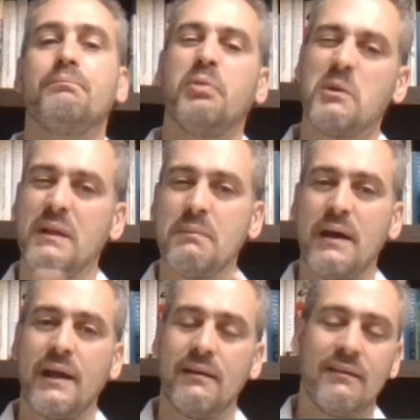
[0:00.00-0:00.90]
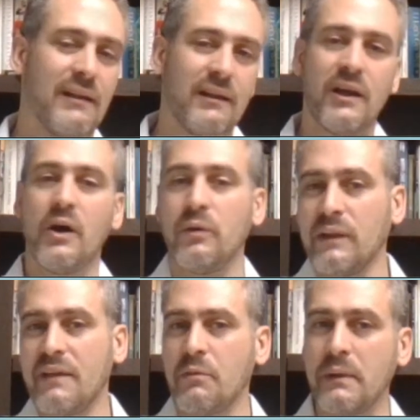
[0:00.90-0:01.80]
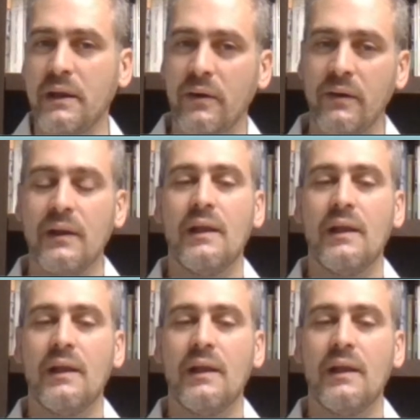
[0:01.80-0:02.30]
put him in the bed, said, no, leave him here.